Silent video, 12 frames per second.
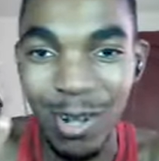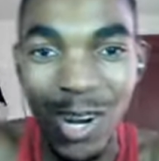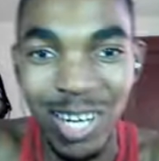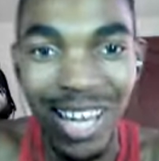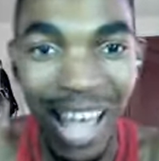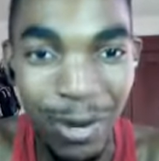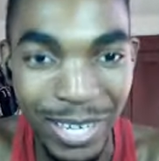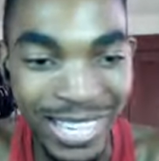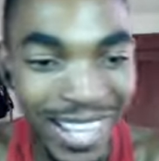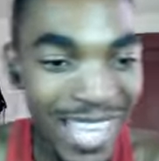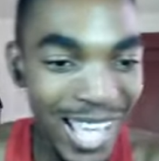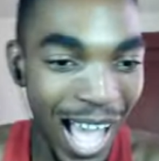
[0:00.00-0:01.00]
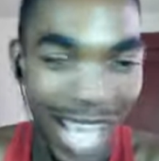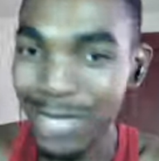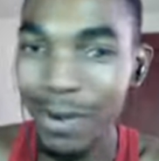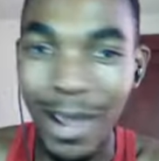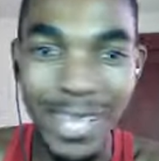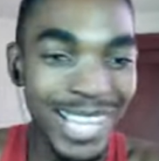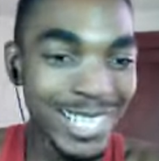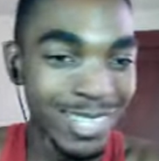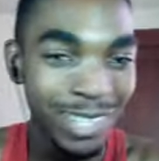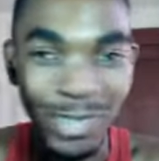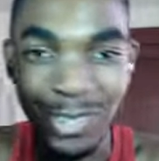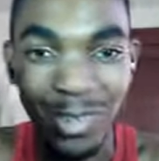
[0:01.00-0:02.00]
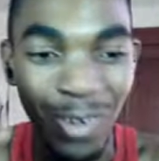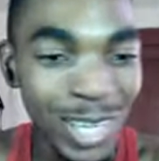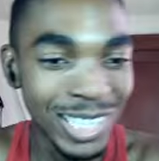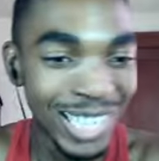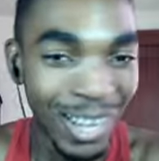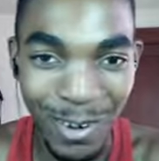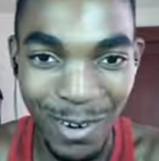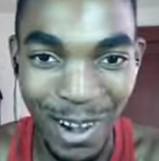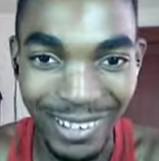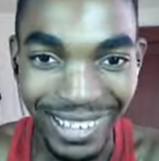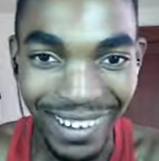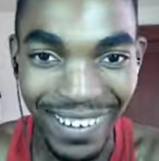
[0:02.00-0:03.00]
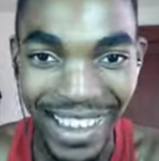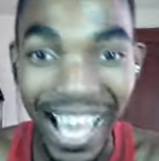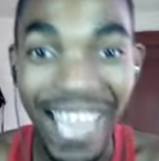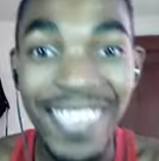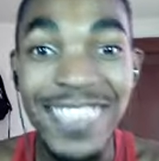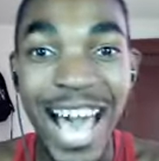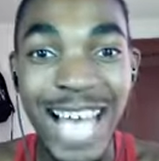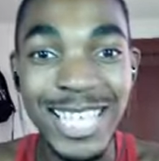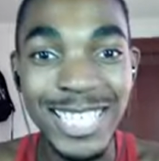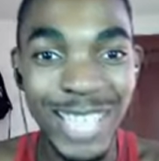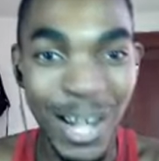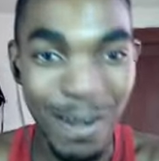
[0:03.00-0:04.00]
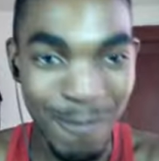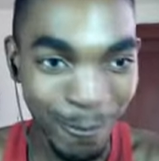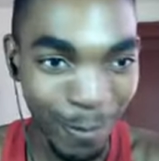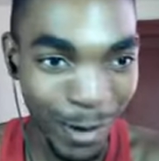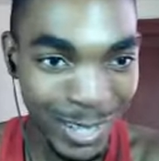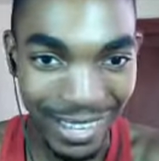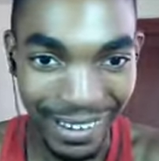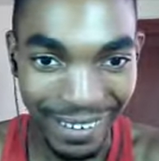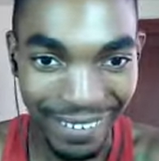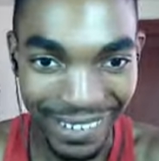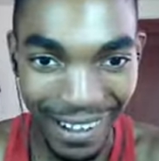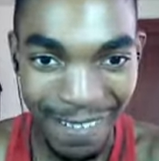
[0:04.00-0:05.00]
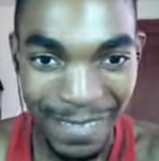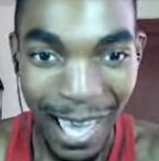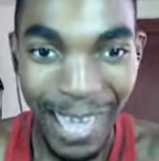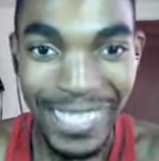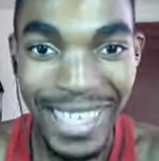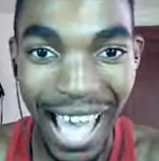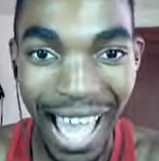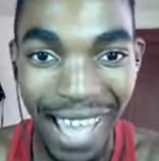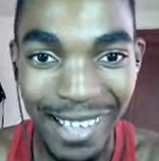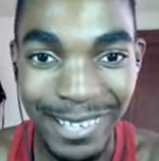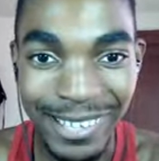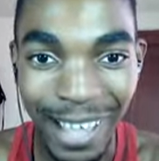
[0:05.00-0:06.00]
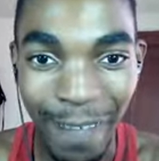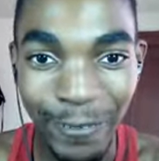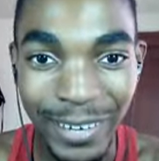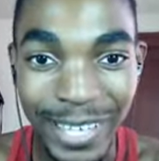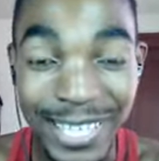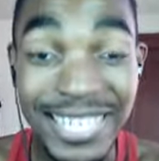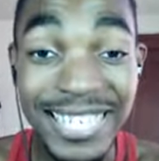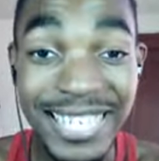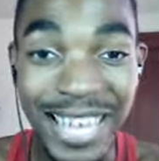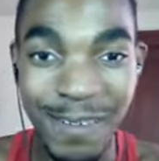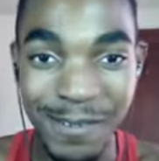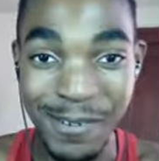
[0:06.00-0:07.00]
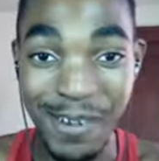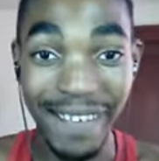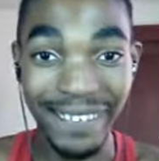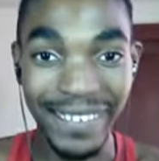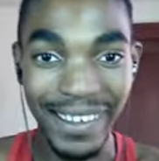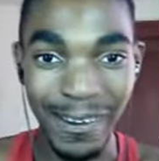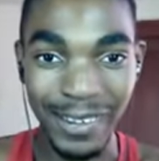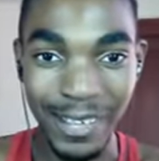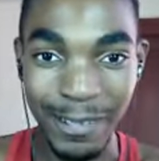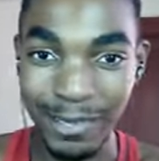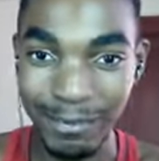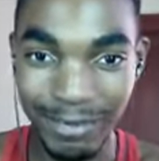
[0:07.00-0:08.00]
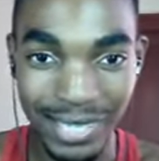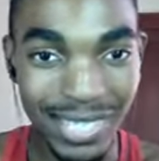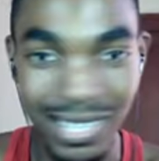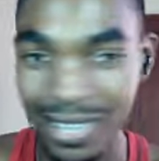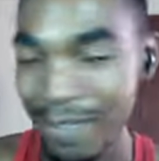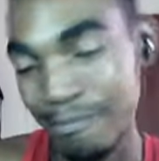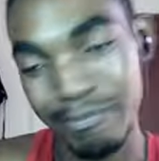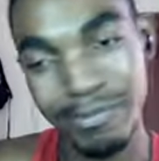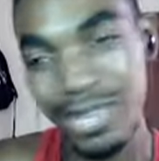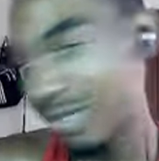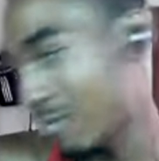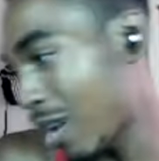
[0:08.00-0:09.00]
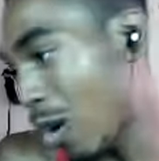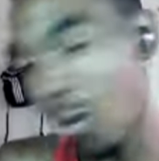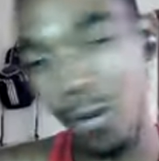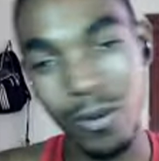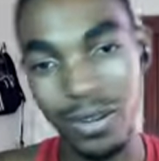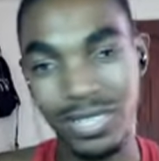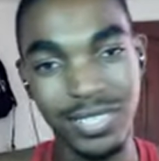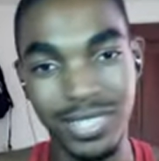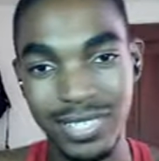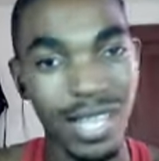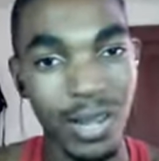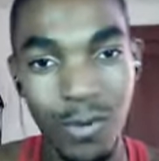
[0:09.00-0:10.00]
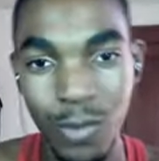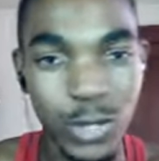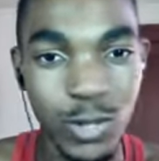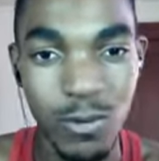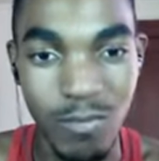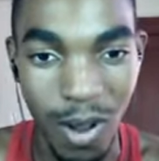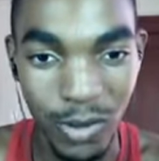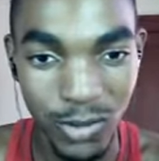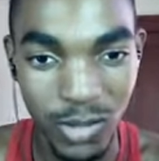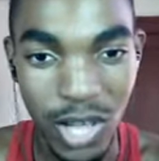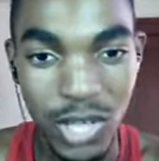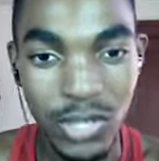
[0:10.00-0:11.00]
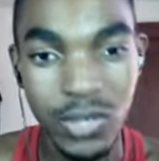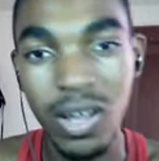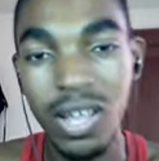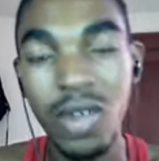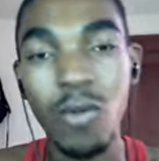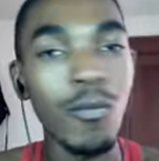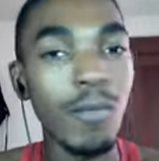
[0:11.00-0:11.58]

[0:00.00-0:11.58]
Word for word: little cloudy. I swear, you guys saw those cloudy right there. That scared me for a second. Okay, that definitely scared me right there. Okay, this my aura is just like way too much, so I'm gonna